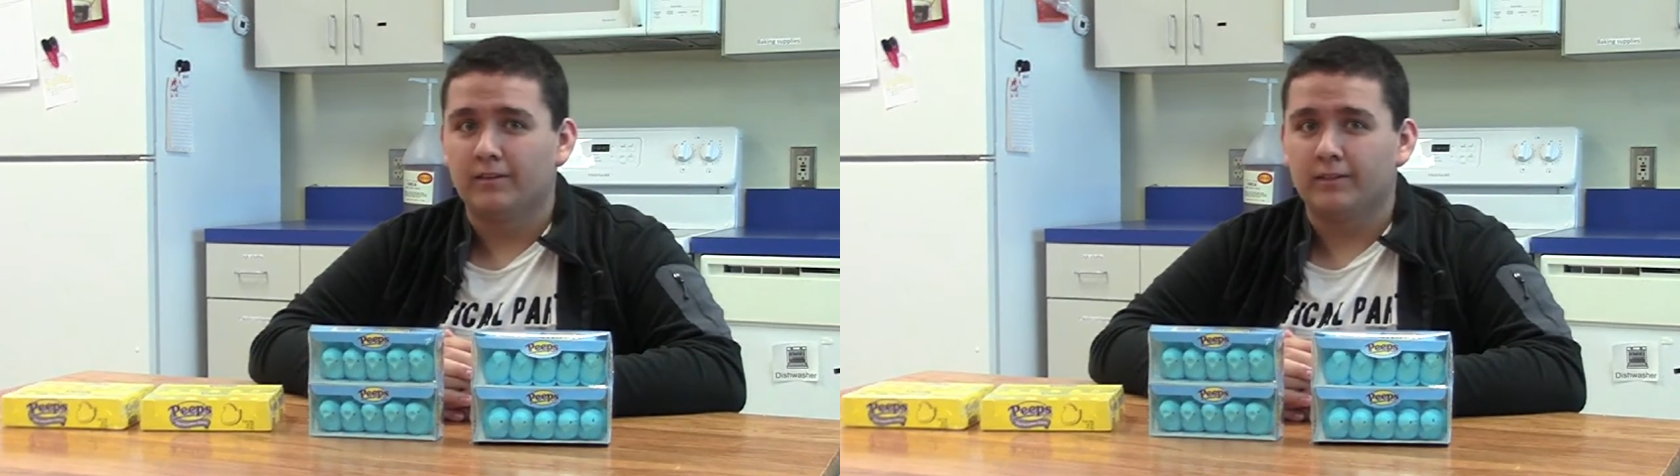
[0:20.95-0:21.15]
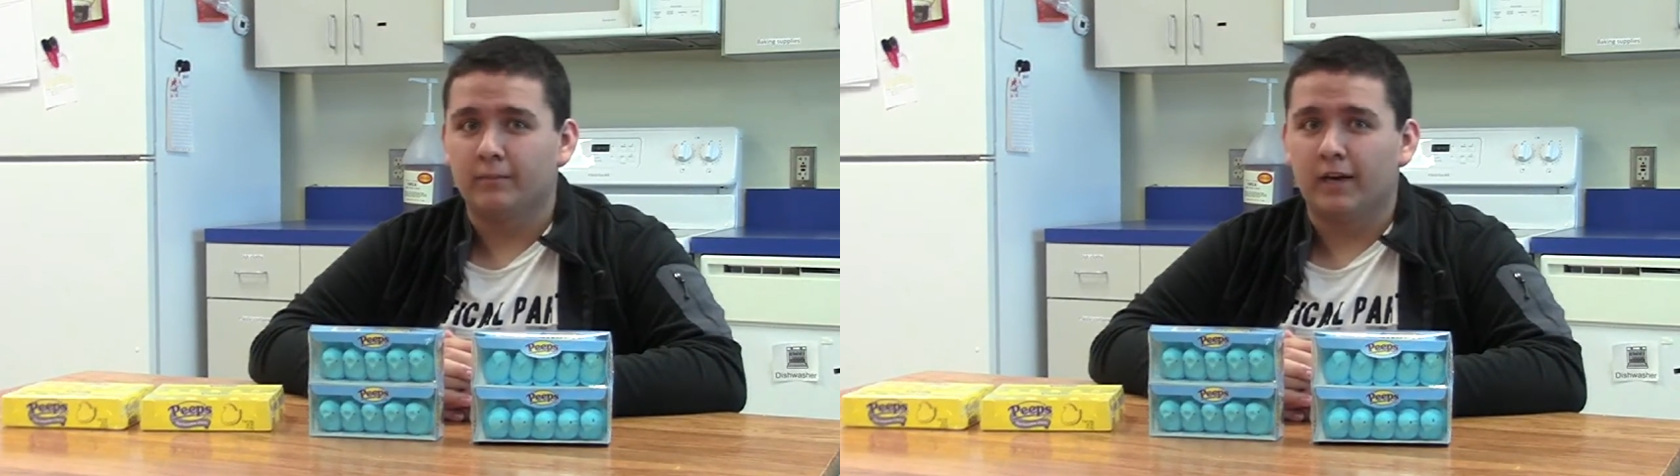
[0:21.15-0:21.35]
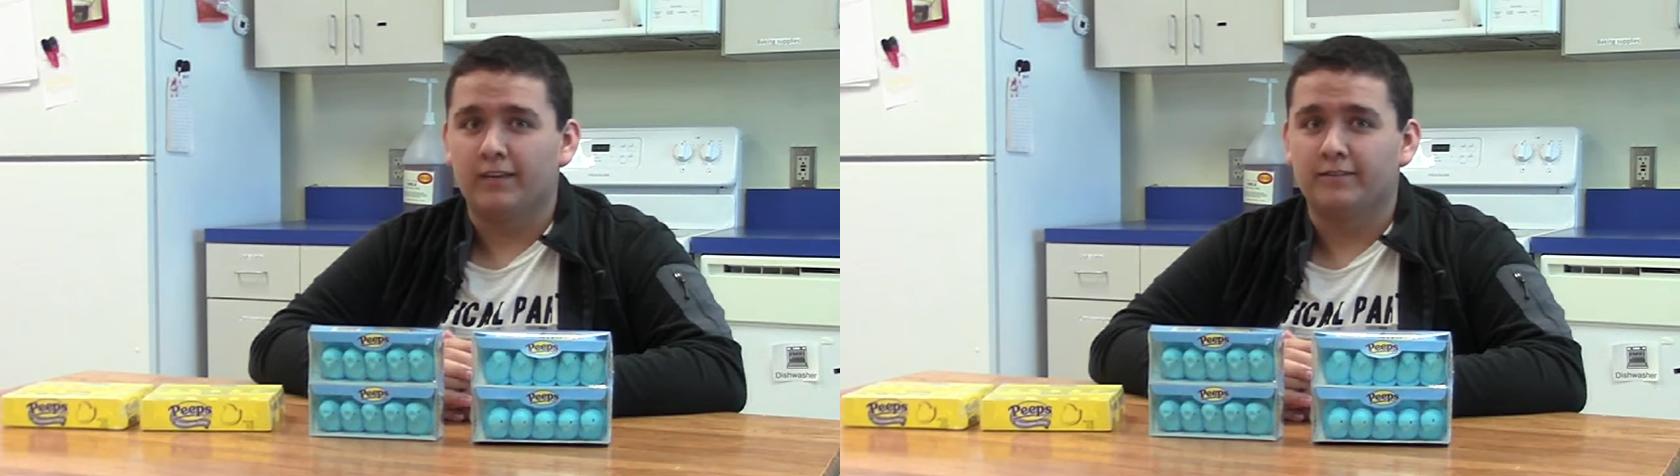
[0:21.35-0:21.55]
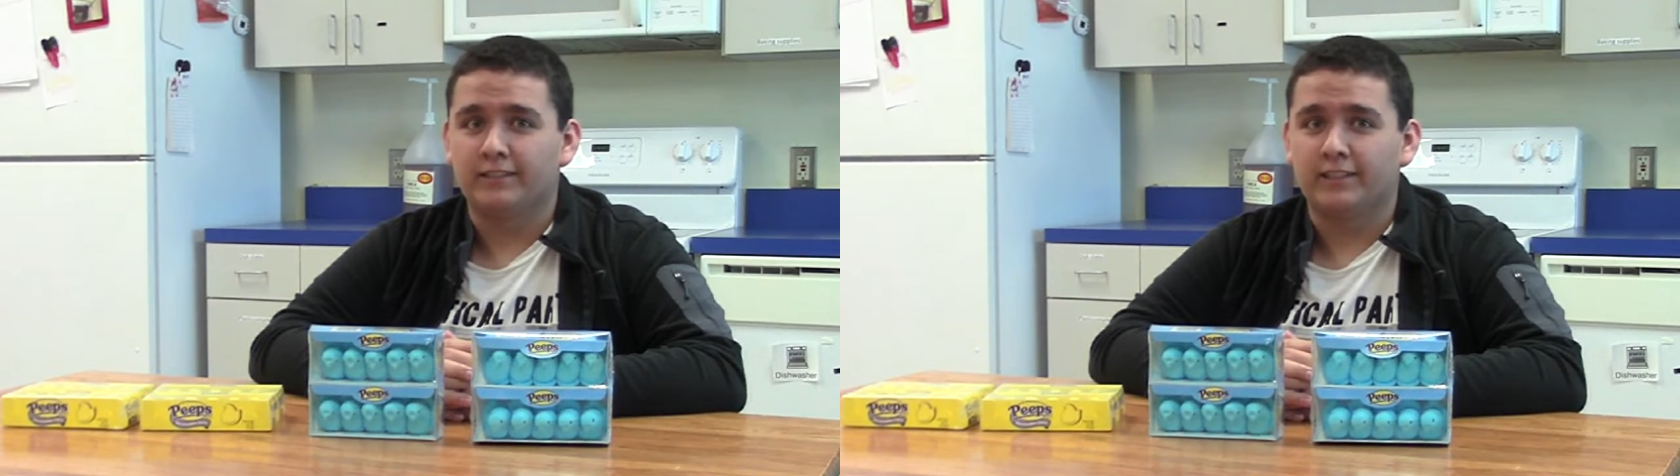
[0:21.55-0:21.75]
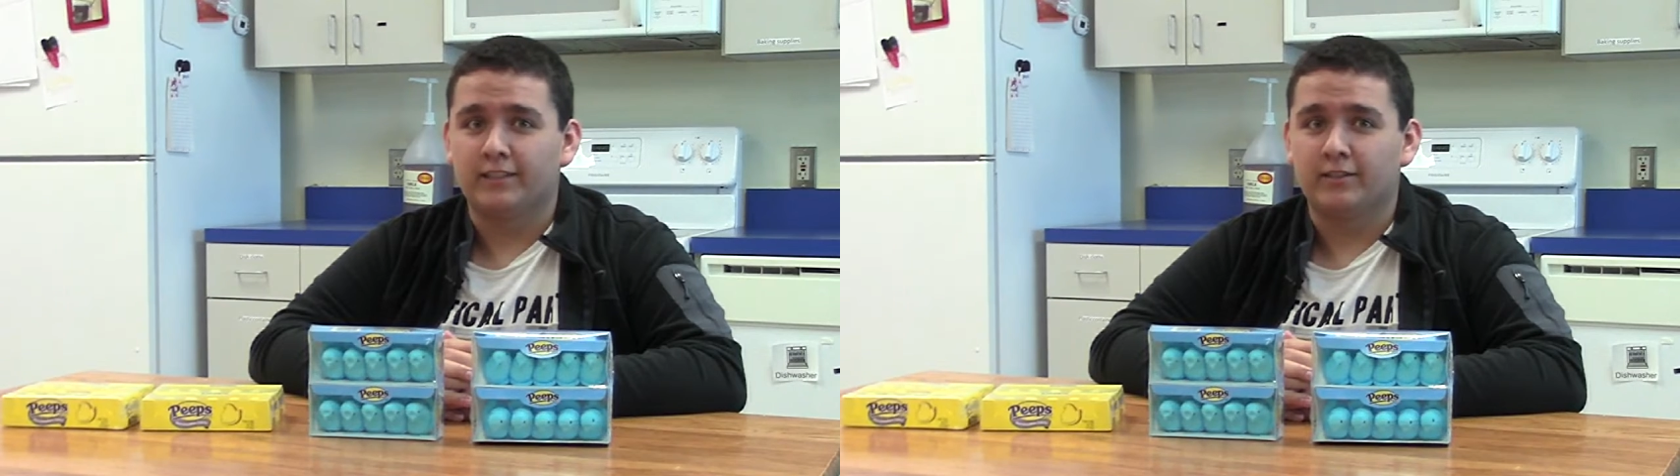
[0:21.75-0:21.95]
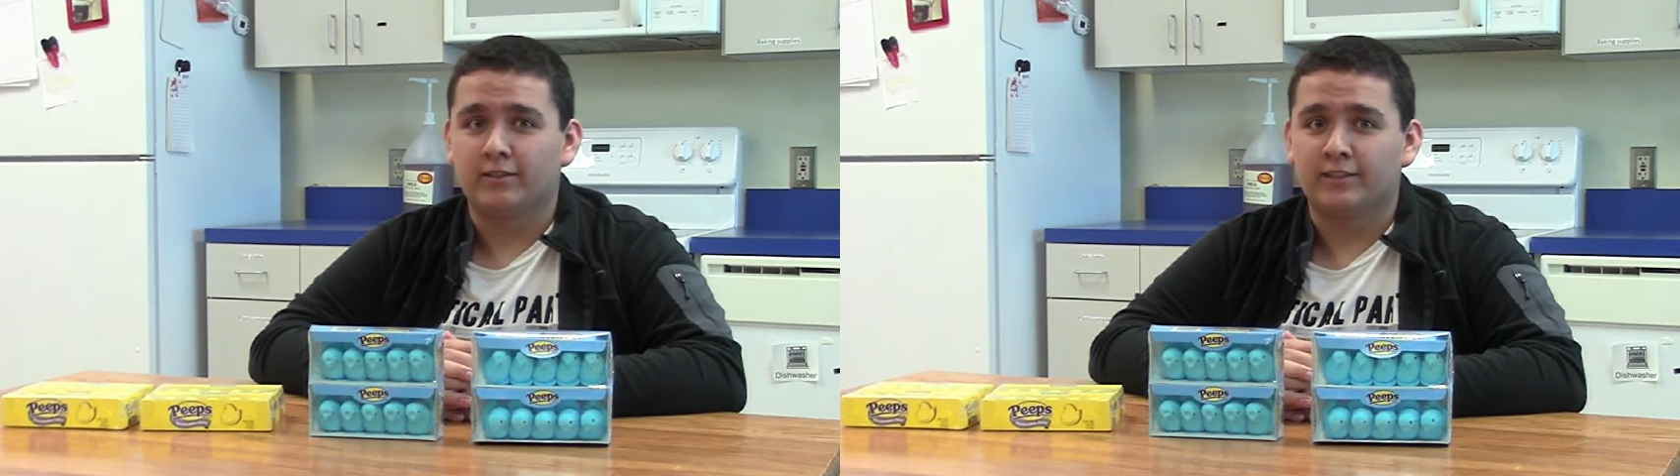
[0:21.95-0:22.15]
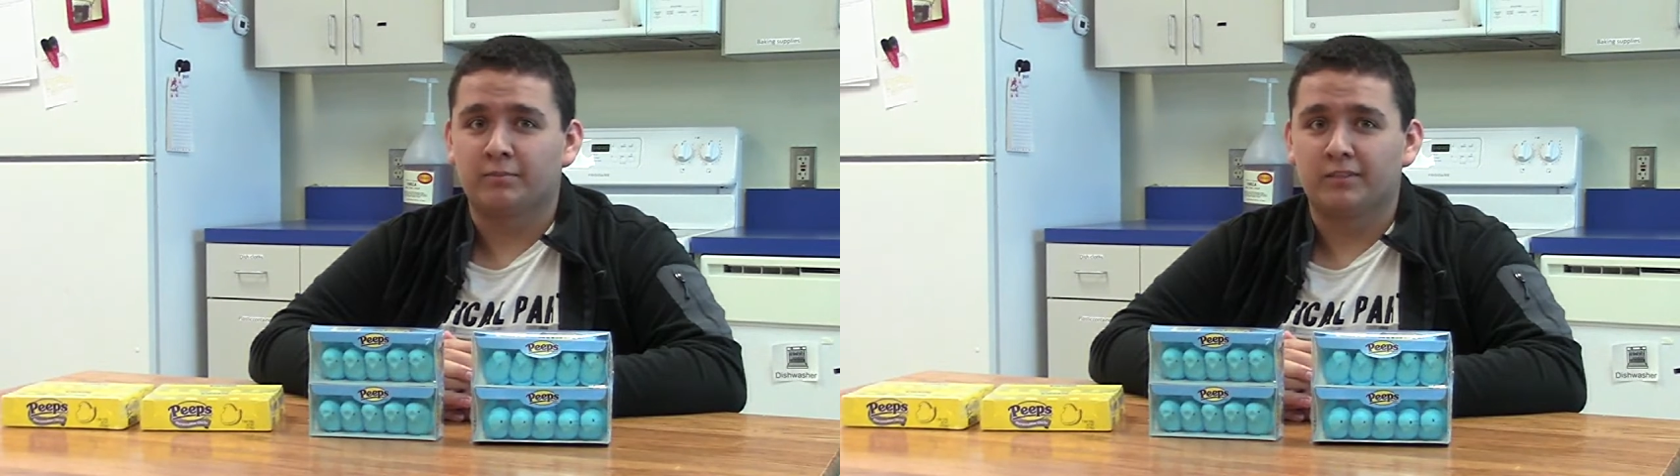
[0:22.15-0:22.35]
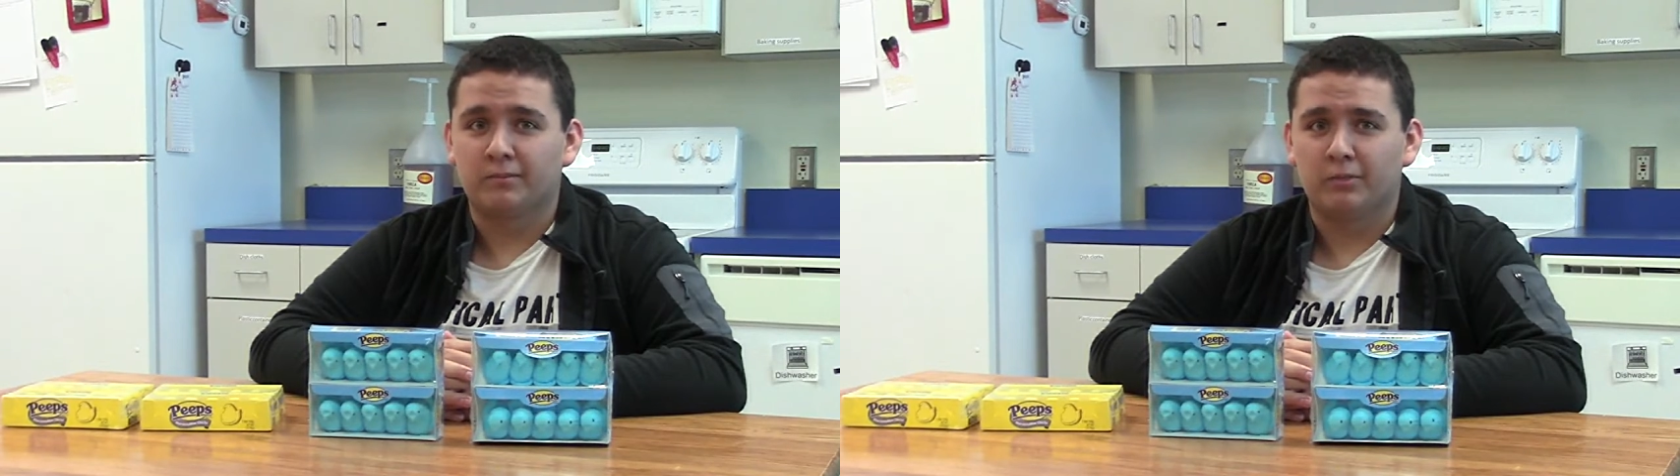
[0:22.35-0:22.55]
You might have seen it during
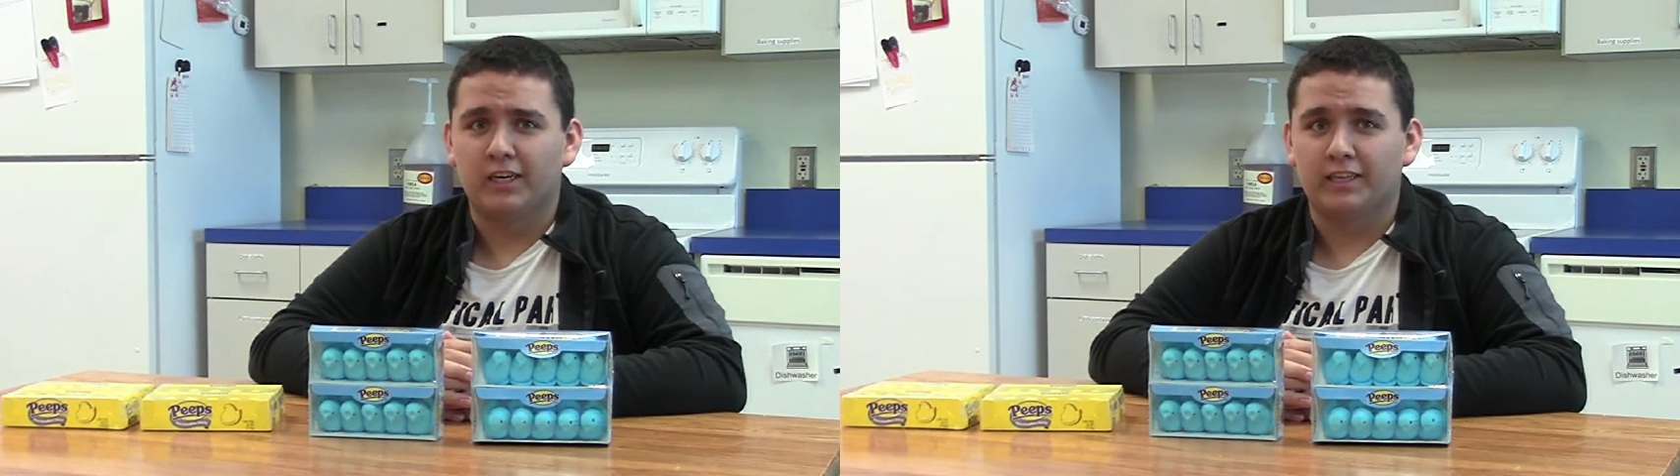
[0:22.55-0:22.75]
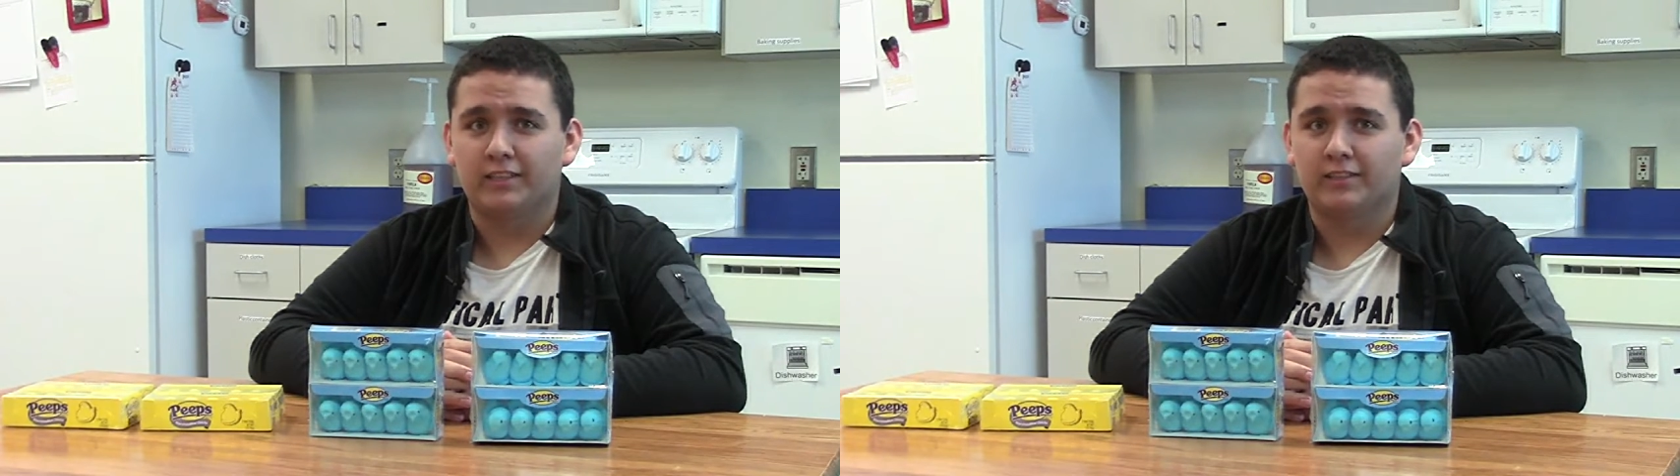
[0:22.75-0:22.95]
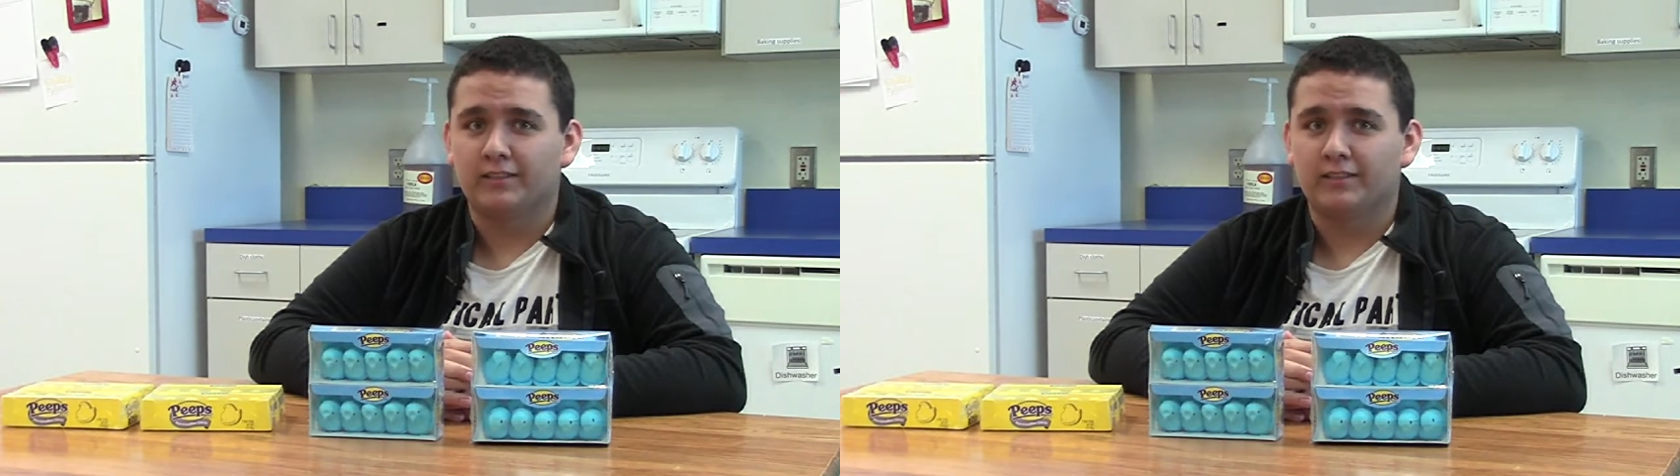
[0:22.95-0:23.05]
spring break.